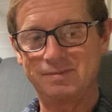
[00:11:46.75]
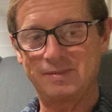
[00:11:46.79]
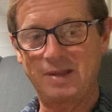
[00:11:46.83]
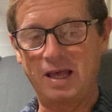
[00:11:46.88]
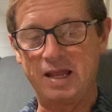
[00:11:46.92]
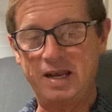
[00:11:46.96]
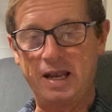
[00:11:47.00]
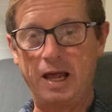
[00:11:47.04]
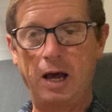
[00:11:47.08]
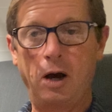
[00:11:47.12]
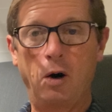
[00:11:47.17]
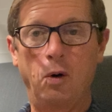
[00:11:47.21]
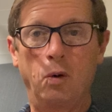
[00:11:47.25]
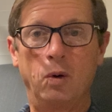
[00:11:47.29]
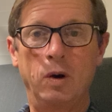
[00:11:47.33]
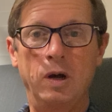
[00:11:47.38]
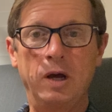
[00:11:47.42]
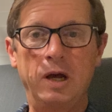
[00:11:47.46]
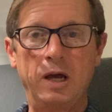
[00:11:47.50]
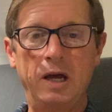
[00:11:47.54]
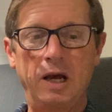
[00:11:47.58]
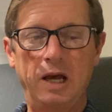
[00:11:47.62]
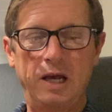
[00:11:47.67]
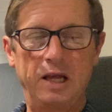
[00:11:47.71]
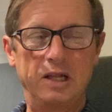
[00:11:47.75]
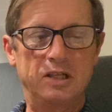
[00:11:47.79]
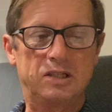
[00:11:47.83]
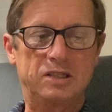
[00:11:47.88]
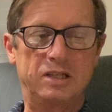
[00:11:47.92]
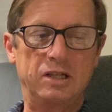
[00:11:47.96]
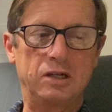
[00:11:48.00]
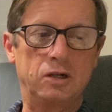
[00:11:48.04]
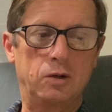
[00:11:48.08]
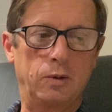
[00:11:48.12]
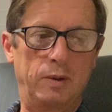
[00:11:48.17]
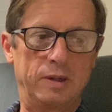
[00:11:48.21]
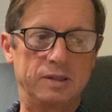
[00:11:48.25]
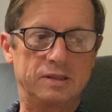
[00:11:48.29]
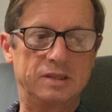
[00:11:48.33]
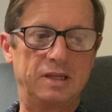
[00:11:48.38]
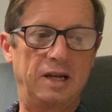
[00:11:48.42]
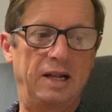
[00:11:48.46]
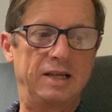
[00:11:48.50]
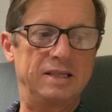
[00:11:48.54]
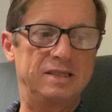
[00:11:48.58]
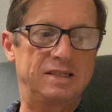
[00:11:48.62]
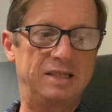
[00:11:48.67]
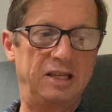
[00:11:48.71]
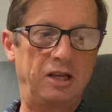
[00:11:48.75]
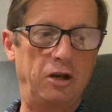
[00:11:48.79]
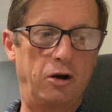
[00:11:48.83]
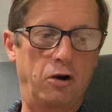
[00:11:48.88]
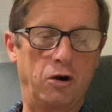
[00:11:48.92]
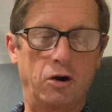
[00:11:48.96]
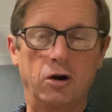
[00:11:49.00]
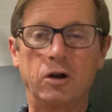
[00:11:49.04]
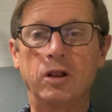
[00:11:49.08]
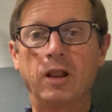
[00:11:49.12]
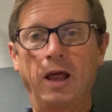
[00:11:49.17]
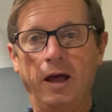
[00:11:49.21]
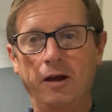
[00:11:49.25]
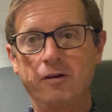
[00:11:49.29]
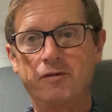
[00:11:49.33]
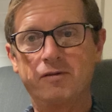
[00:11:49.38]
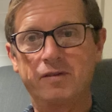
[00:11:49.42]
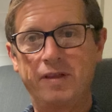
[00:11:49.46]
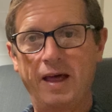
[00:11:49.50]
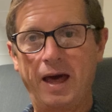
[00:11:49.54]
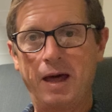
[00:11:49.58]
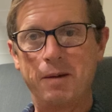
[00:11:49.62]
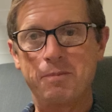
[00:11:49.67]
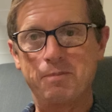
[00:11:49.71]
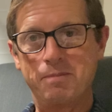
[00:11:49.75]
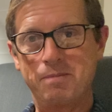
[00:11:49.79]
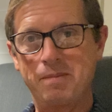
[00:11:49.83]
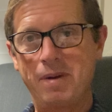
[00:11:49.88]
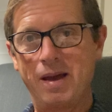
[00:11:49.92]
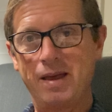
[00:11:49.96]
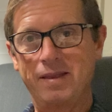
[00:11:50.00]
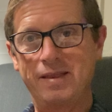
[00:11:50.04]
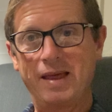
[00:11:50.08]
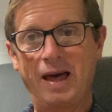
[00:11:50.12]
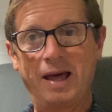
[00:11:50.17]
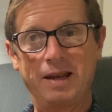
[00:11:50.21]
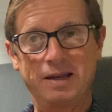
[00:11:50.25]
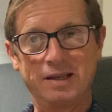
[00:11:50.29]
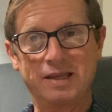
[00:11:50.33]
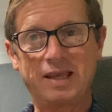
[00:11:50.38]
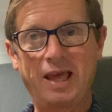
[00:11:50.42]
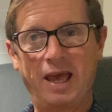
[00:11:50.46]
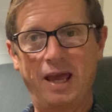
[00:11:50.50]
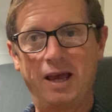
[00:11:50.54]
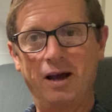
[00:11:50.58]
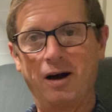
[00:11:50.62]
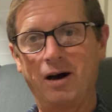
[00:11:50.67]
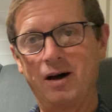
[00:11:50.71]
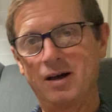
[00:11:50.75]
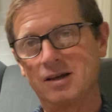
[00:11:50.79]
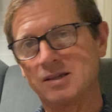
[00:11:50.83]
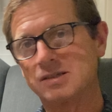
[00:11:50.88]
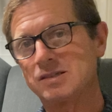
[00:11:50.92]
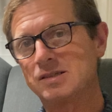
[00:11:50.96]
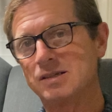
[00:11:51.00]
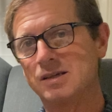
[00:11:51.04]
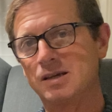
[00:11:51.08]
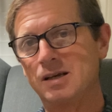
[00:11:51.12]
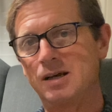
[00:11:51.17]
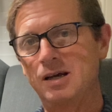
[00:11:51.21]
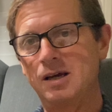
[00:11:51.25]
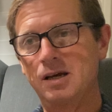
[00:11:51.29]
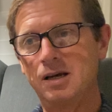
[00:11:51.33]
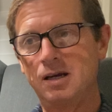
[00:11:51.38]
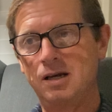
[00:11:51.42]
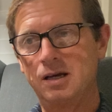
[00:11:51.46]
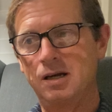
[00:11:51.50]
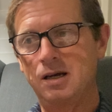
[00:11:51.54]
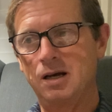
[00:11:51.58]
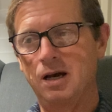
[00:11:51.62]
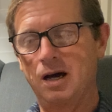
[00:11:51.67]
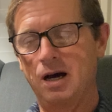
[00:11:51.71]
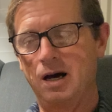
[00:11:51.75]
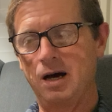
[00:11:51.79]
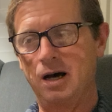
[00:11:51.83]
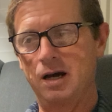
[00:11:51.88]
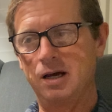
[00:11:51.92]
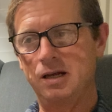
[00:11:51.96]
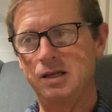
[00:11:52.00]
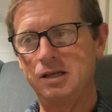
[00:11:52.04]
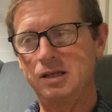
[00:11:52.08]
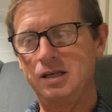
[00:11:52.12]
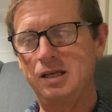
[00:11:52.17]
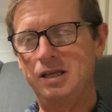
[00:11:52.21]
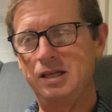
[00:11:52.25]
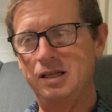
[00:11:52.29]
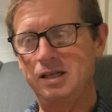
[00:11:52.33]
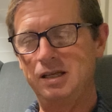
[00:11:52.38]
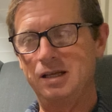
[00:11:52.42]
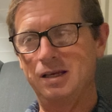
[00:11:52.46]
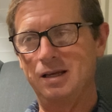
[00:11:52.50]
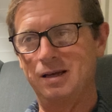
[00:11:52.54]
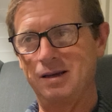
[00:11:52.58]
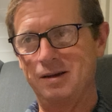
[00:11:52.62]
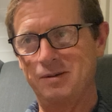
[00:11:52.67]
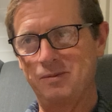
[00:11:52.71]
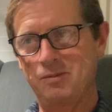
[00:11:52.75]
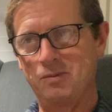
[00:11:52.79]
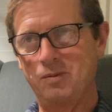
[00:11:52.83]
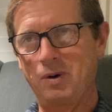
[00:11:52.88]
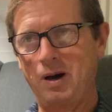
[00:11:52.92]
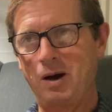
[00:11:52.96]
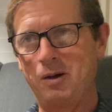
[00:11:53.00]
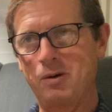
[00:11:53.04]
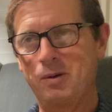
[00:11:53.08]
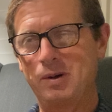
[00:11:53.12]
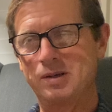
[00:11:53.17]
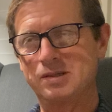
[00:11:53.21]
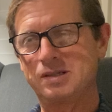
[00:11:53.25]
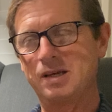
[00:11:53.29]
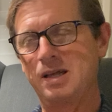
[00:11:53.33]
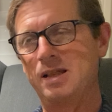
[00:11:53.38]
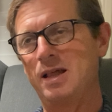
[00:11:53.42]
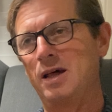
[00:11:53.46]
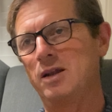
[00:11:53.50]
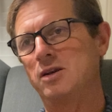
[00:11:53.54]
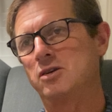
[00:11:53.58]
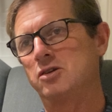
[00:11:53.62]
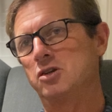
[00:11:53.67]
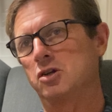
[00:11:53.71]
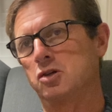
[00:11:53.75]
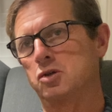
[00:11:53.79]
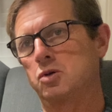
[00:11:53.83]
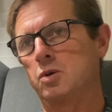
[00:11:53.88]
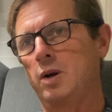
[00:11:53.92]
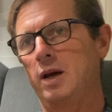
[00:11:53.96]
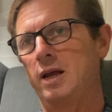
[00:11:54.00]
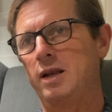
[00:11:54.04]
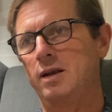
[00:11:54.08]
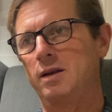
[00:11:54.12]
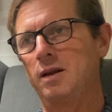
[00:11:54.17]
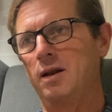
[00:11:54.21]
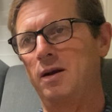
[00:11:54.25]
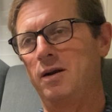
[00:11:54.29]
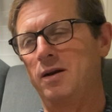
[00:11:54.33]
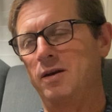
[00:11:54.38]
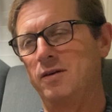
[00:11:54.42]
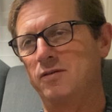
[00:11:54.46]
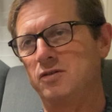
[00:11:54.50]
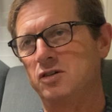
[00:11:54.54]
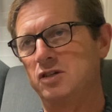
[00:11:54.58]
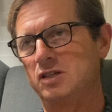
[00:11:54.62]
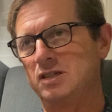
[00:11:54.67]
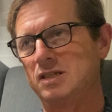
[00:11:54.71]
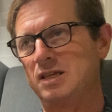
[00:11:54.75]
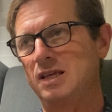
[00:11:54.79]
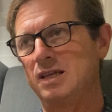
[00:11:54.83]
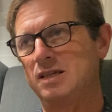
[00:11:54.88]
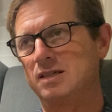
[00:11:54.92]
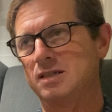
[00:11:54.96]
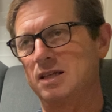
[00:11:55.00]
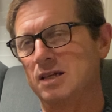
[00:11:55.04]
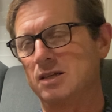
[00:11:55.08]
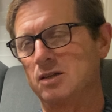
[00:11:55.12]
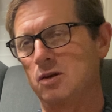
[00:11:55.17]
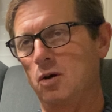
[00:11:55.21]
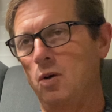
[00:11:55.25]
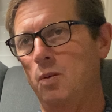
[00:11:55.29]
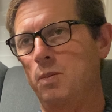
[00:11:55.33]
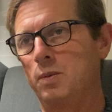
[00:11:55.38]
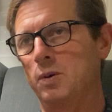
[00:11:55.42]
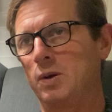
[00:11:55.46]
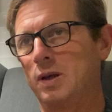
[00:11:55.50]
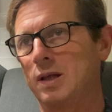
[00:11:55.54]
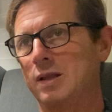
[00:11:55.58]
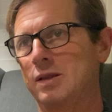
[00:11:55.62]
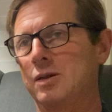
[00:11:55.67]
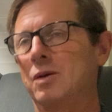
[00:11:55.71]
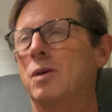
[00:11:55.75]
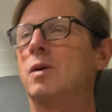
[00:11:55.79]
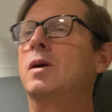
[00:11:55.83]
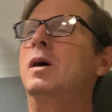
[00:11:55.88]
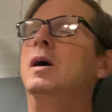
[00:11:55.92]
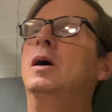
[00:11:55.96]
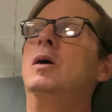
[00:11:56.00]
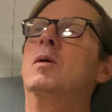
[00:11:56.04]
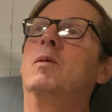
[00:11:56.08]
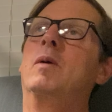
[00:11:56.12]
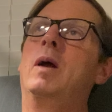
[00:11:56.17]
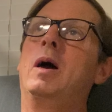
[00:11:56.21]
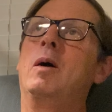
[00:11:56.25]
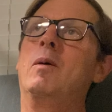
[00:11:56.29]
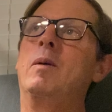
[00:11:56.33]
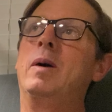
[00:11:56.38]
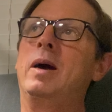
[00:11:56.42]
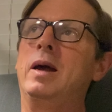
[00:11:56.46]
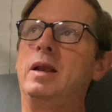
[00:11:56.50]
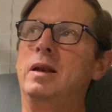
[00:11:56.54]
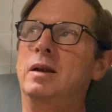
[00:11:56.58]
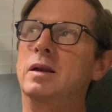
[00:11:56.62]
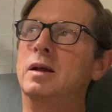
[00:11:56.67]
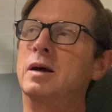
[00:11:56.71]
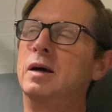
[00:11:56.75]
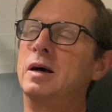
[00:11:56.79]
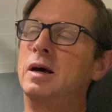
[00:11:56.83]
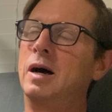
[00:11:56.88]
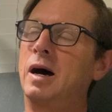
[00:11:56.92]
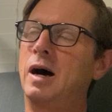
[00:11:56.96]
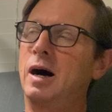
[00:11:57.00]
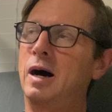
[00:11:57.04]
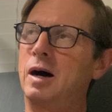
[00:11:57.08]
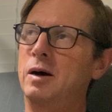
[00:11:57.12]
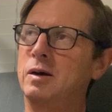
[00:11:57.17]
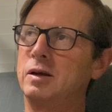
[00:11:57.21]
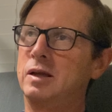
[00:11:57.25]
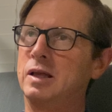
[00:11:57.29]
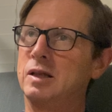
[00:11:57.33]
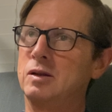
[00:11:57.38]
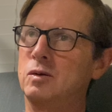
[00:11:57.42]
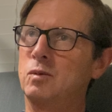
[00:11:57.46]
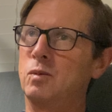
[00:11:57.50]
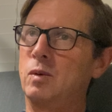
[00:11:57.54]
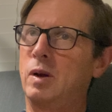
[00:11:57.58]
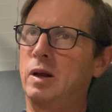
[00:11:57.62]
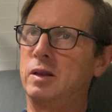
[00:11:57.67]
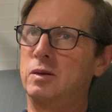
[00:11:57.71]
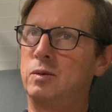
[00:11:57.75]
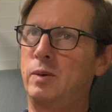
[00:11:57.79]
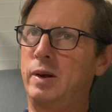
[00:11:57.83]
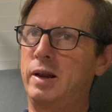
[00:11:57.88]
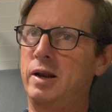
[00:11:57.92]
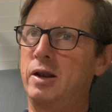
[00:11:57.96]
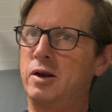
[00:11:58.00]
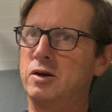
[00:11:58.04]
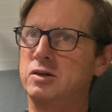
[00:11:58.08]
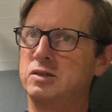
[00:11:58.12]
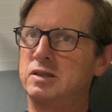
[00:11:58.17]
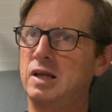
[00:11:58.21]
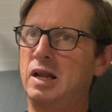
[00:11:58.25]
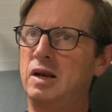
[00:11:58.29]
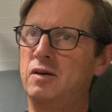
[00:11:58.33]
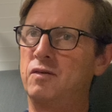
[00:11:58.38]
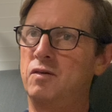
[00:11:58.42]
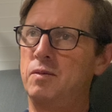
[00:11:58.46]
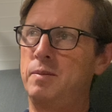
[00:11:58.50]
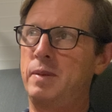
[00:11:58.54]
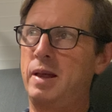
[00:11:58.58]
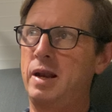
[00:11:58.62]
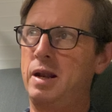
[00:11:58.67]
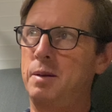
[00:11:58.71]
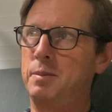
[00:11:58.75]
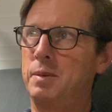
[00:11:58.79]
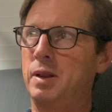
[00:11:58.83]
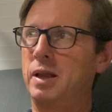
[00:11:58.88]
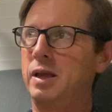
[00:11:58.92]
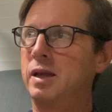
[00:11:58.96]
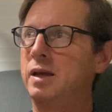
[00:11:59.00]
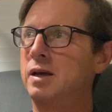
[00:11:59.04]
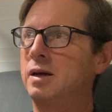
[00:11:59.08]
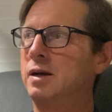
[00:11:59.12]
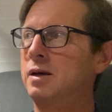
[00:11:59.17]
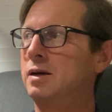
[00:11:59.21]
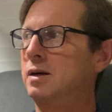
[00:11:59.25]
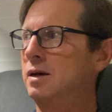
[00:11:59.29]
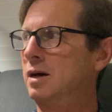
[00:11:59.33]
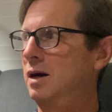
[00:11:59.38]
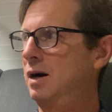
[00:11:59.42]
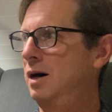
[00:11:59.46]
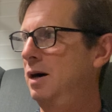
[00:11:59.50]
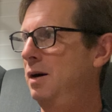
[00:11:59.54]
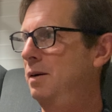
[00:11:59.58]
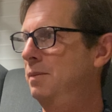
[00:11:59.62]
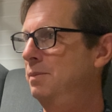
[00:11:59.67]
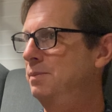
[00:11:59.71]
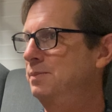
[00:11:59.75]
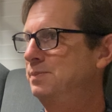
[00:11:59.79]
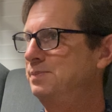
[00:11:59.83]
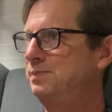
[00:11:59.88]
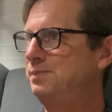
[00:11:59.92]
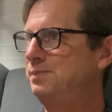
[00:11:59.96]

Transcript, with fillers: And now, it's interesting. I see her life that that chaos. Uh, it, how do I say that just right? And if she sees this, I hope you get the right way, uh, get the right understanding from that, Emily. Um,